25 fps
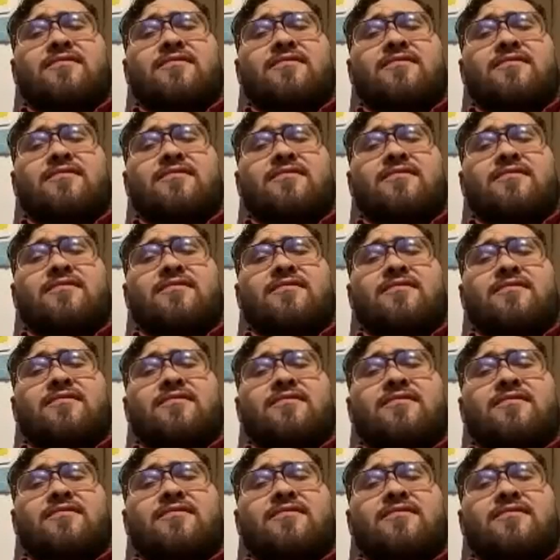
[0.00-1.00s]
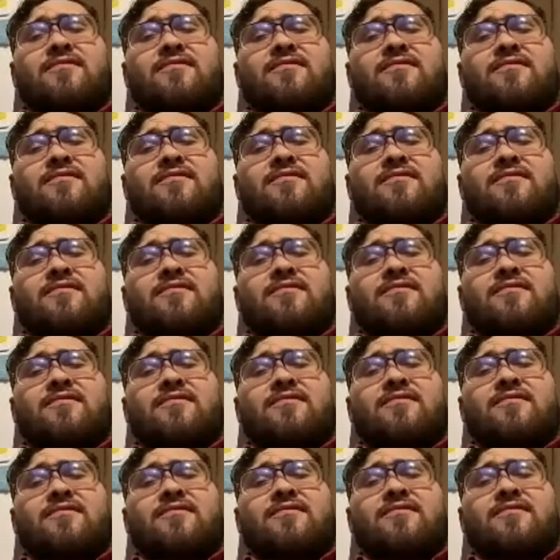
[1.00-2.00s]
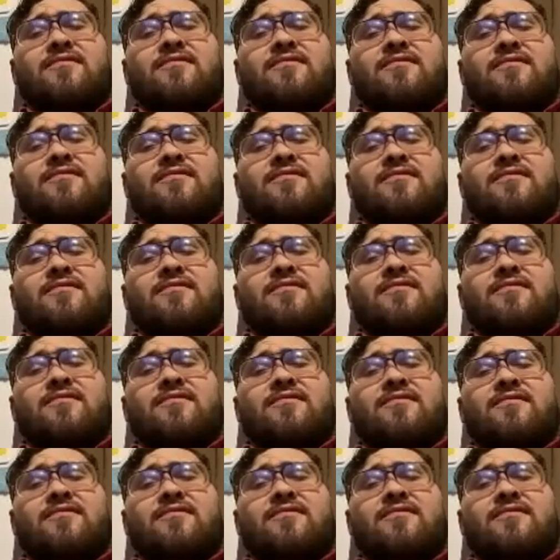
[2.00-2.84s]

[no speech]